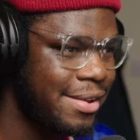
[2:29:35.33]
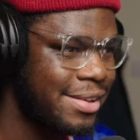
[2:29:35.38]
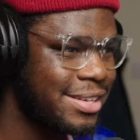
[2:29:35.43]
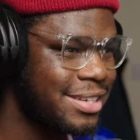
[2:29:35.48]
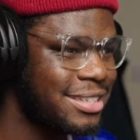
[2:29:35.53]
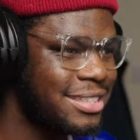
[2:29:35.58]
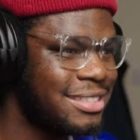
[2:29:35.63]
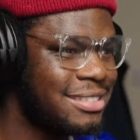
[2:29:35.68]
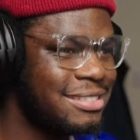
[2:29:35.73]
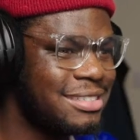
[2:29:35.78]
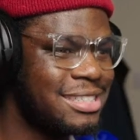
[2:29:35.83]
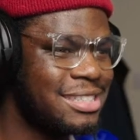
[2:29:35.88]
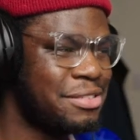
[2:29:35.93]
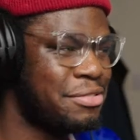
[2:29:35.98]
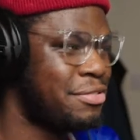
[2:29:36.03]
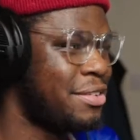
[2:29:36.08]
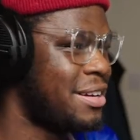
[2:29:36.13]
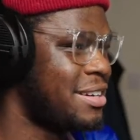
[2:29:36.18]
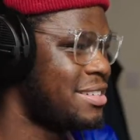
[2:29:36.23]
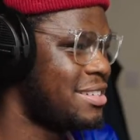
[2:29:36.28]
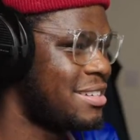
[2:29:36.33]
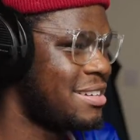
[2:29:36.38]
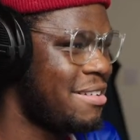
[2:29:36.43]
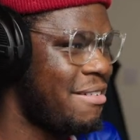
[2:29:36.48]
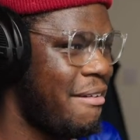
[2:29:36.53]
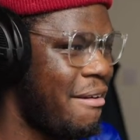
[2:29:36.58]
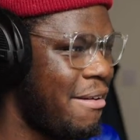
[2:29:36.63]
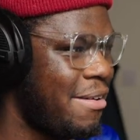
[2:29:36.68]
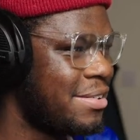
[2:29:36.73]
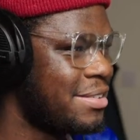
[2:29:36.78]
Huge
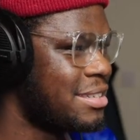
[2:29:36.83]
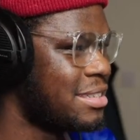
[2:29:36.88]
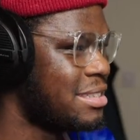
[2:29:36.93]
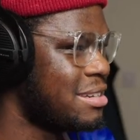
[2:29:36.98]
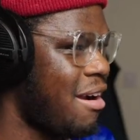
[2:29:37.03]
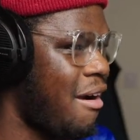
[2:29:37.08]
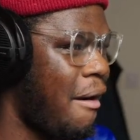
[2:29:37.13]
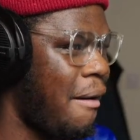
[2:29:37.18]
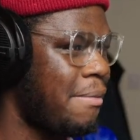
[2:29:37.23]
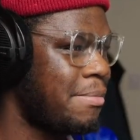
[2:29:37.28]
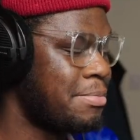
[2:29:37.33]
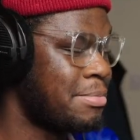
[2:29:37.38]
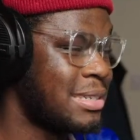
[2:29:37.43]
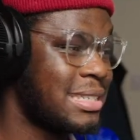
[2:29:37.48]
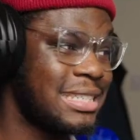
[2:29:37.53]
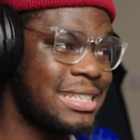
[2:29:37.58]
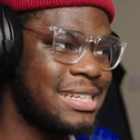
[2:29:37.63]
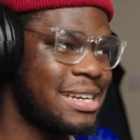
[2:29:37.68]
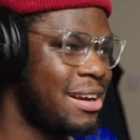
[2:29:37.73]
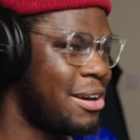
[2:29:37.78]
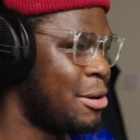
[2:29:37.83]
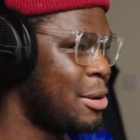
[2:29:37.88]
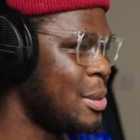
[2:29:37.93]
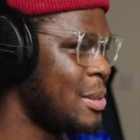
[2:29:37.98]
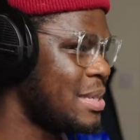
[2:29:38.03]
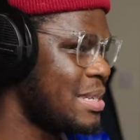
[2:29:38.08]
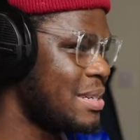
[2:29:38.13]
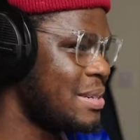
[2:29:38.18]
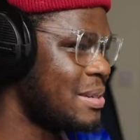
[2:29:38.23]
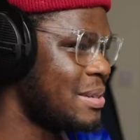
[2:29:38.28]
deflection. But hey,
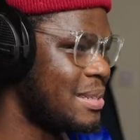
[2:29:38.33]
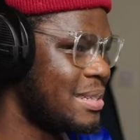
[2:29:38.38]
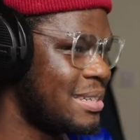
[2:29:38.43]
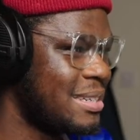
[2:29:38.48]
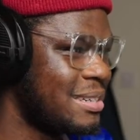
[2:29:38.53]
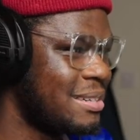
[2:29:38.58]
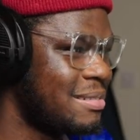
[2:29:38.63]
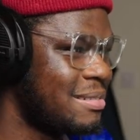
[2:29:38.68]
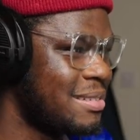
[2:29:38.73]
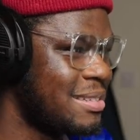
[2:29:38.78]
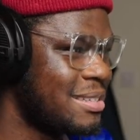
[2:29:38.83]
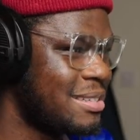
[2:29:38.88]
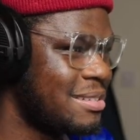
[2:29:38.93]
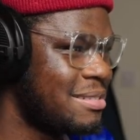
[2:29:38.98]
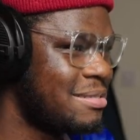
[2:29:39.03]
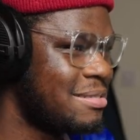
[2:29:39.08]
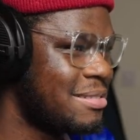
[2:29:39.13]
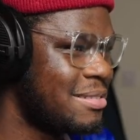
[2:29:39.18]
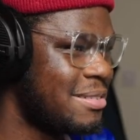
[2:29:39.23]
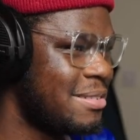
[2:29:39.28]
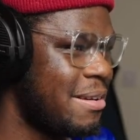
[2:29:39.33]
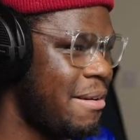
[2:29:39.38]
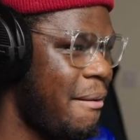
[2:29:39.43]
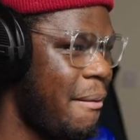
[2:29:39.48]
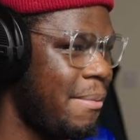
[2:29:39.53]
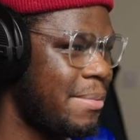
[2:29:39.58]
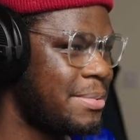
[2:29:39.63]
goal is a goal. A goal is a goal.